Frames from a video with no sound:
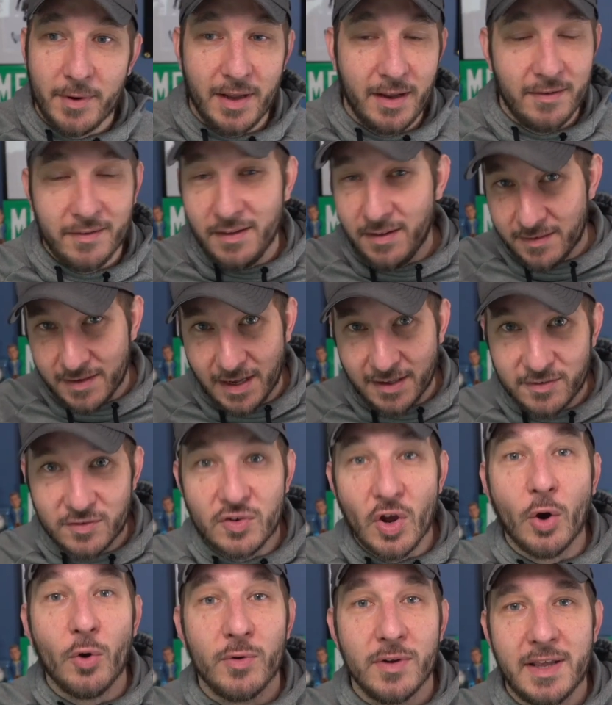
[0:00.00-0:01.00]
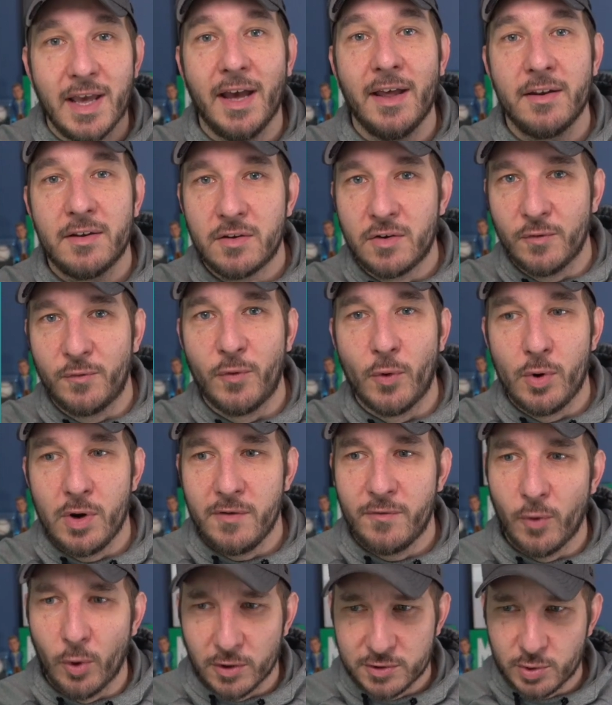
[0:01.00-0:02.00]
and these guys don't get to
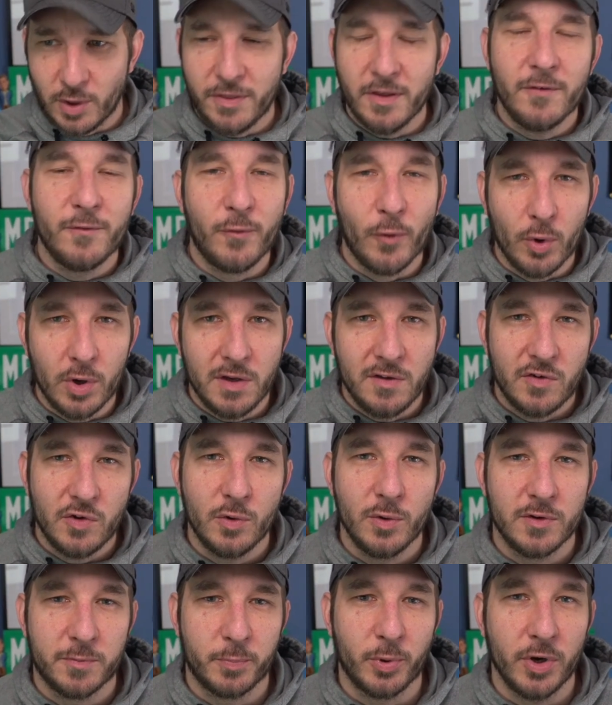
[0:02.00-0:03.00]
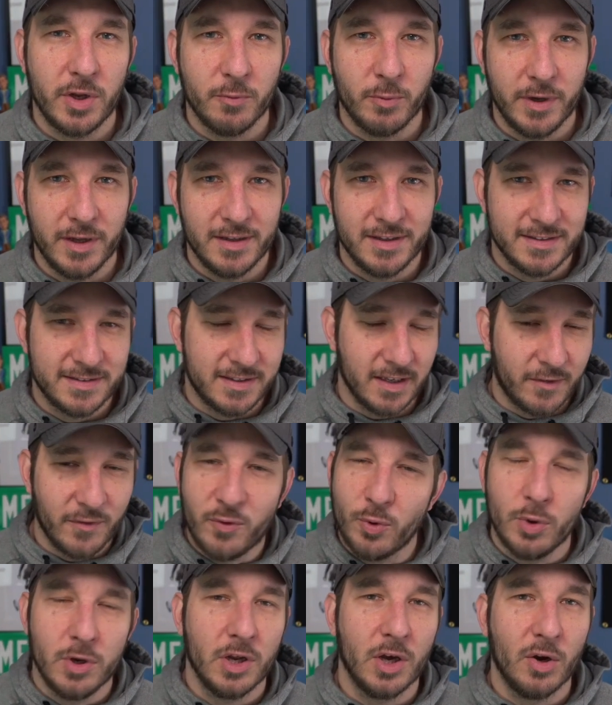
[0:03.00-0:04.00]
44. So I think 42 is pretty realistic. If you
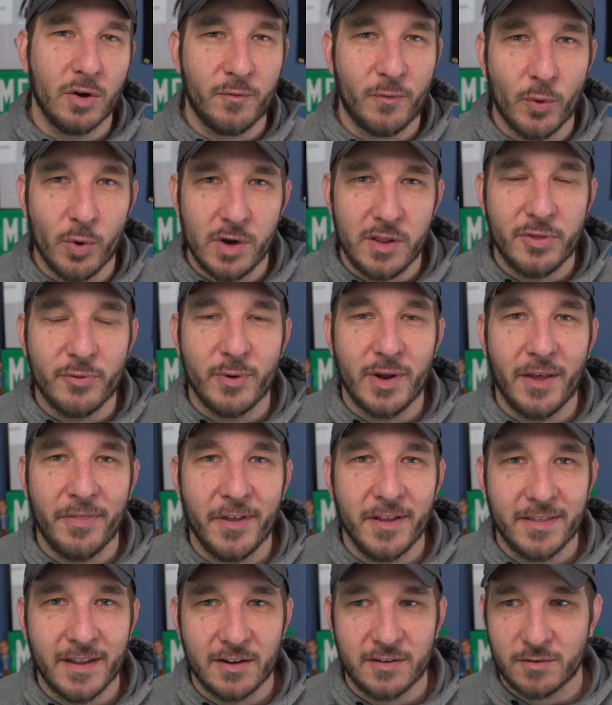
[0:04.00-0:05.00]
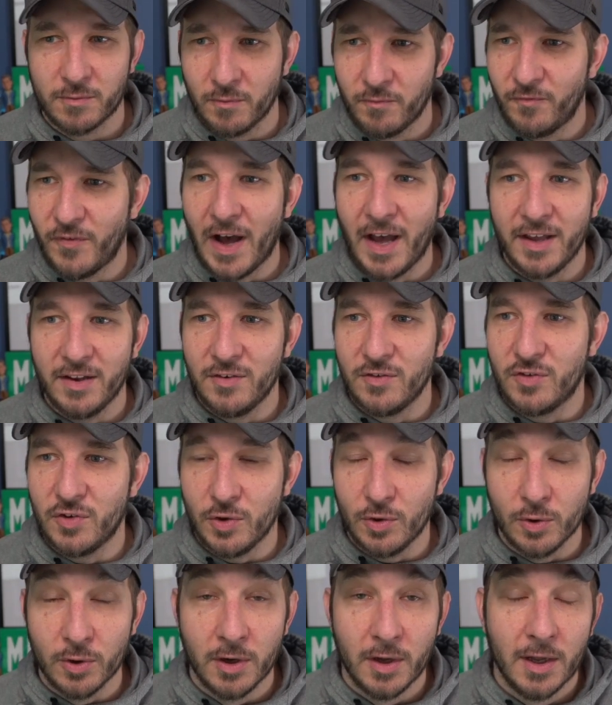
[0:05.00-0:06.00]
want to go to 43, I think that's fine
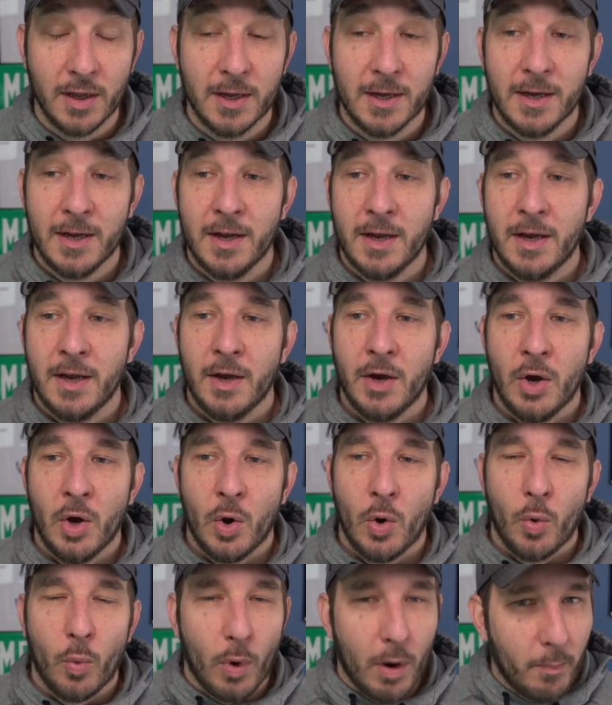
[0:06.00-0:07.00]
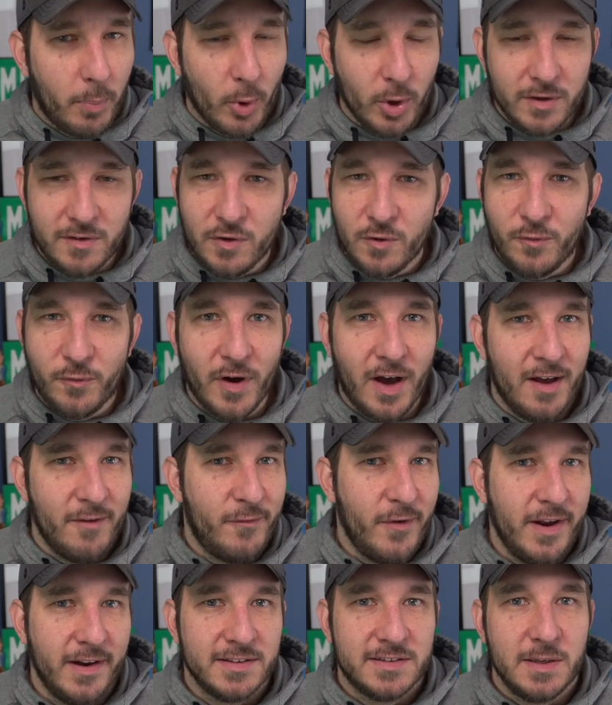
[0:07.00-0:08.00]
too. 1.25
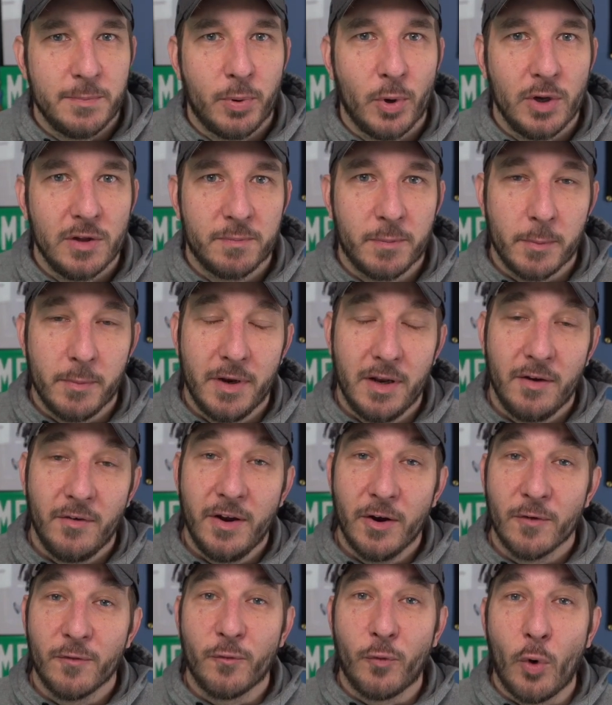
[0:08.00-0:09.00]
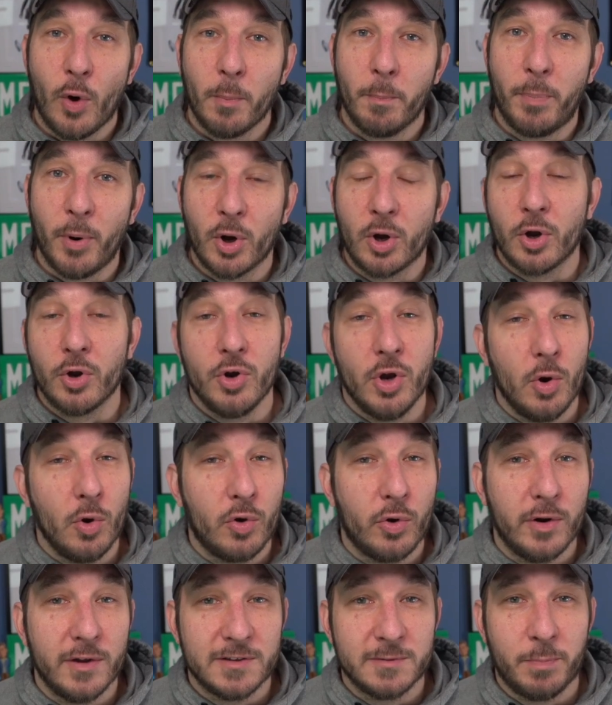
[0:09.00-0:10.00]
fantasy points per minute here for Booker. No
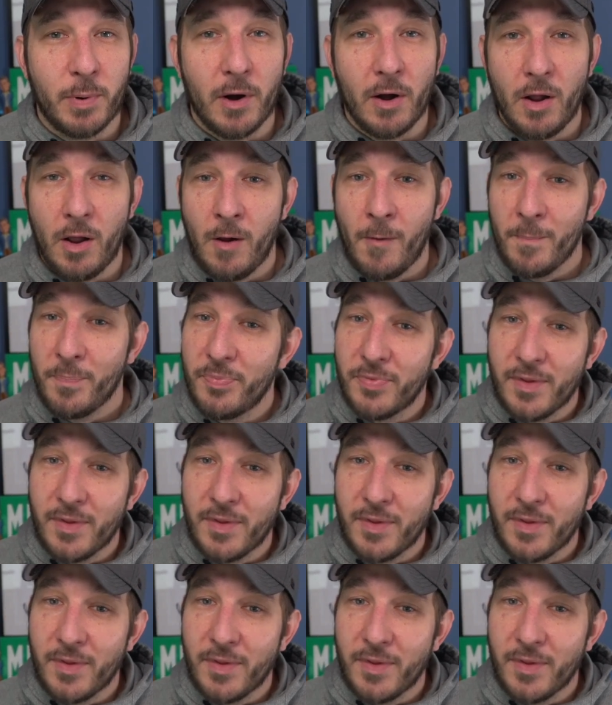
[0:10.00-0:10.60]
Chris Paul.